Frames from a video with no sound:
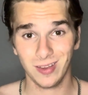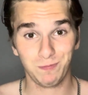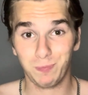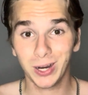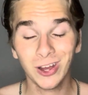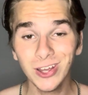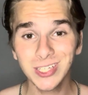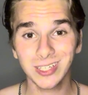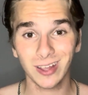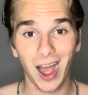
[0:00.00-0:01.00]

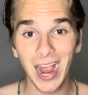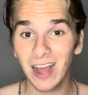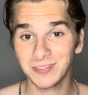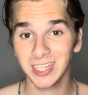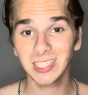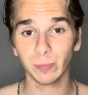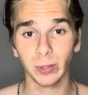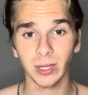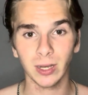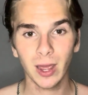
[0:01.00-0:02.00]
because I have
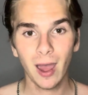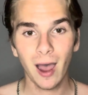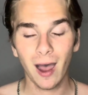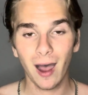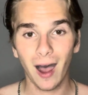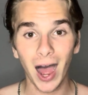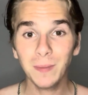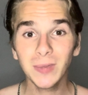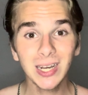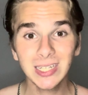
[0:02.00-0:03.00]
discipline,
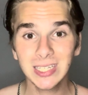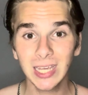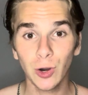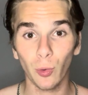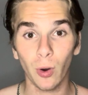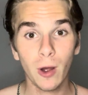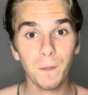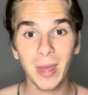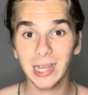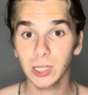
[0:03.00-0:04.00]
I'm going to still
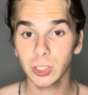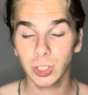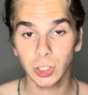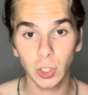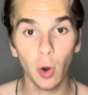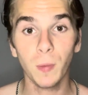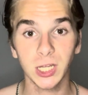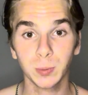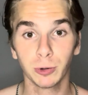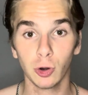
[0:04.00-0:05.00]
make so
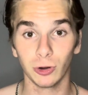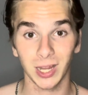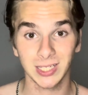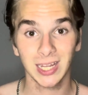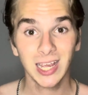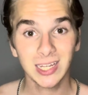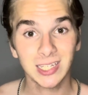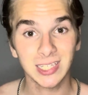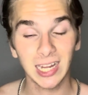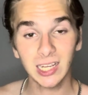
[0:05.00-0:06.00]
much progress,
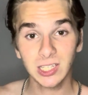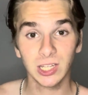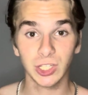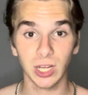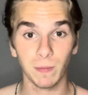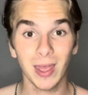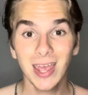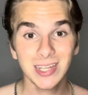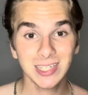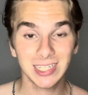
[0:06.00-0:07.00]
stick to the gym,
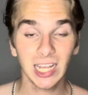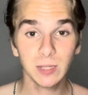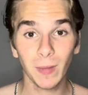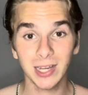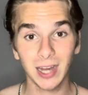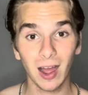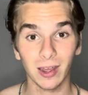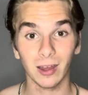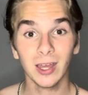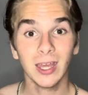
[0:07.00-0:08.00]
stick to my
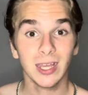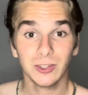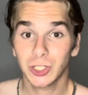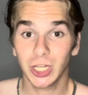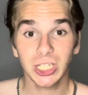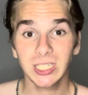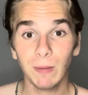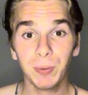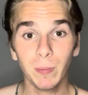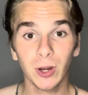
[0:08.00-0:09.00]
diet, just
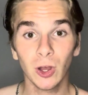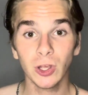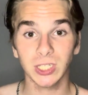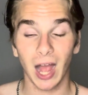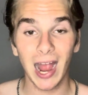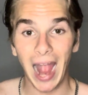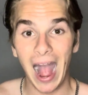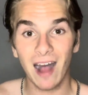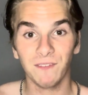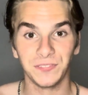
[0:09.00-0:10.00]
simply because I
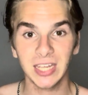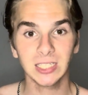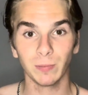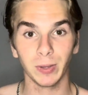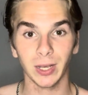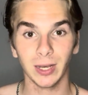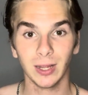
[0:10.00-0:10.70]
have discipline.